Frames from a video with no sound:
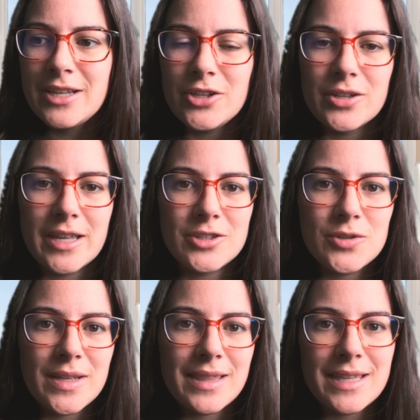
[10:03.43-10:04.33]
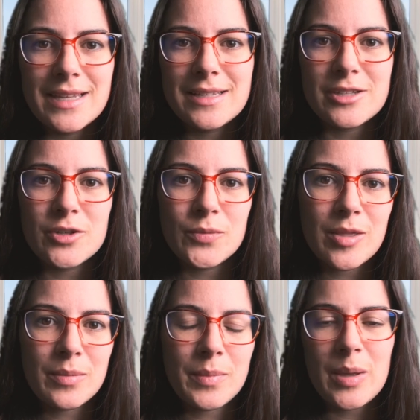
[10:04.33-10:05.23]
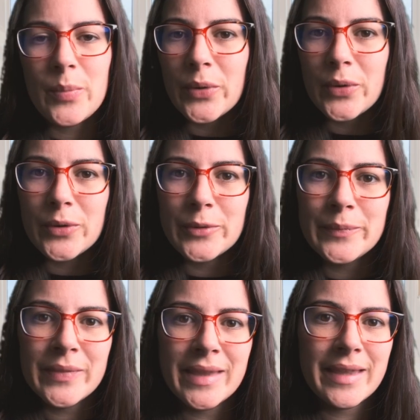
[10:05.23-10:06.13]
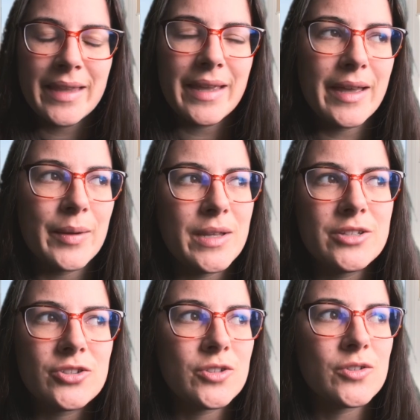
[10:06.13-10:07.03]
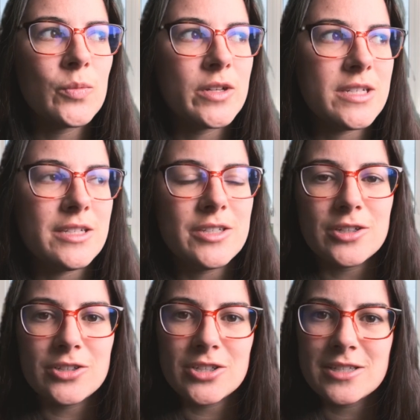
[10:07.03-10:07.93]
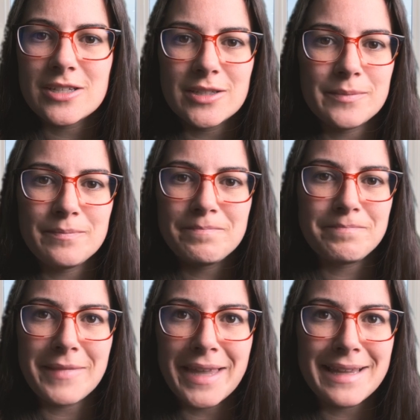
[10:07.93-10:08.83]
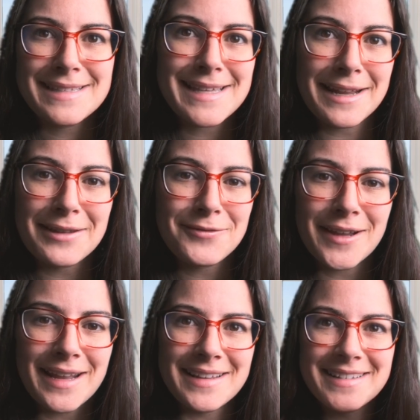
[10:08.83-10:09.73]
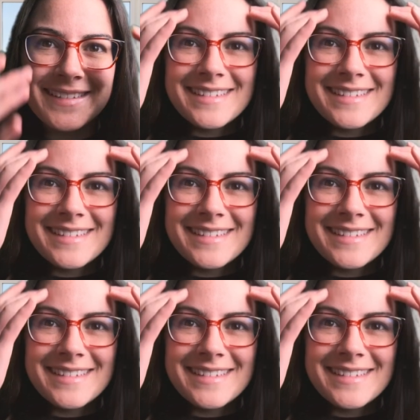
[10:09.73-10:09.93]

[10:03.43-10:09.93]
you're like doing things and you're with people. It's just so much easier just to like set it and forget it.